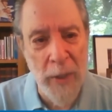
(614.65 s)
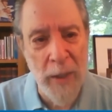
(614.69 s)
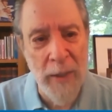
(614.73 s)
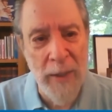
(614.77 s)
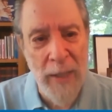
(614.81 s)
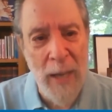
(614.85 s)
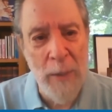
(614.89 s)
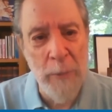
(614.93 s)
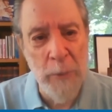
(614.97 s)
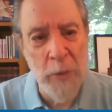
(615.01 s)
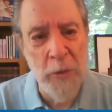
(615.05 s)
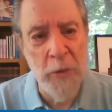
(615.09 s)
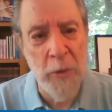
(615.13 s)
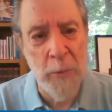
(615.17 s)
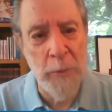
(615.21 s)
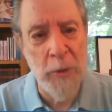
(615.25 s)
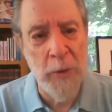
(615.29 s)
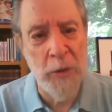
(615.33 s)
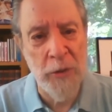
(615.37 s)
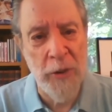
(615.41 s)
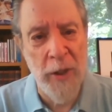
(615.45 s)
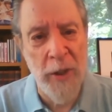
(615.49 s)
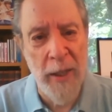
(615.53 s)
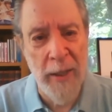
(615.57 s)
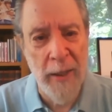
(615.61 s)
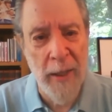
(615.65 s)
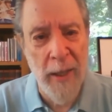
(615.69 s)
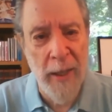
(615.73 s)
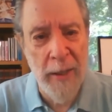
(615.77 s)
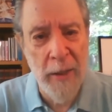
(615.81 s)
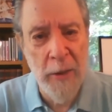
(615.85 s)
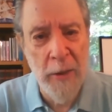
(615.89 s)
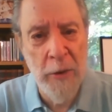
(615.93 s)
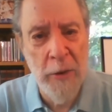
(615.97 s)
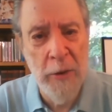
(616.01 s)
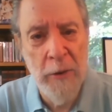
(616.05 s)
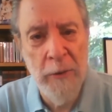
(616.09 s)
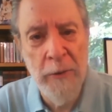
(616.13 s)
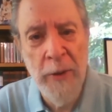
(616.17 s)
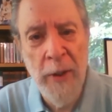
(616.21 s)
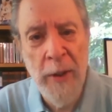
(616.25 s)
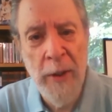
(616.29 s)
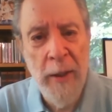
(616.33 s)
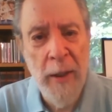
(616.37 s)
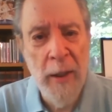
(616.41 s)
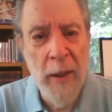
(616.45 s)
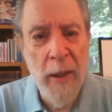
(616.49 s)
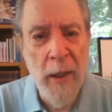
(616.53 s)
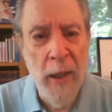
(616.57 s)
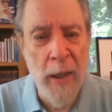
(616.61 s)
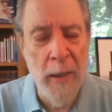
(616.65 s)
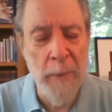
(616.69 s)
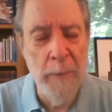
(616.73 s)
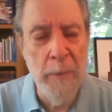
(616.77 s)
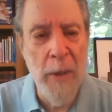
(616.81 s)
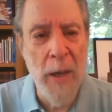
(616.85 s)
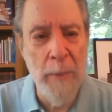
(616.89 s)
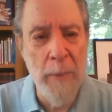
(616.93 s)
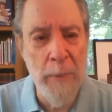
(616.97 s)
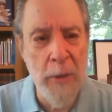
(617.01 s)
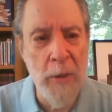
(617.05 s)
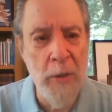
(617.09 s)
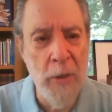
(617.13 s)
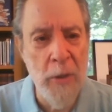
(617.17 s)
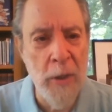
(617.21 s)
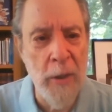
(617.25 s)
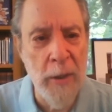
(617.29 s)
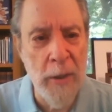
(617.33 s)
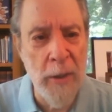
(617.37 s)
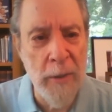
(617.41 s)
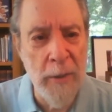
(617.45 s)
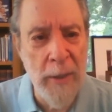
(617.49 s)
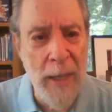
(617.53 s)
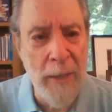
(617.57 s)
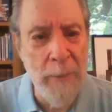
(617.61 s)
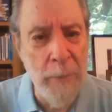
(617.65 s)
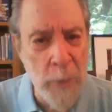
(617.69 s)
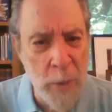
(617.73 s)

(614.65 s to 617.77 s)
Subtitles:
And that was a mistake. I could have, that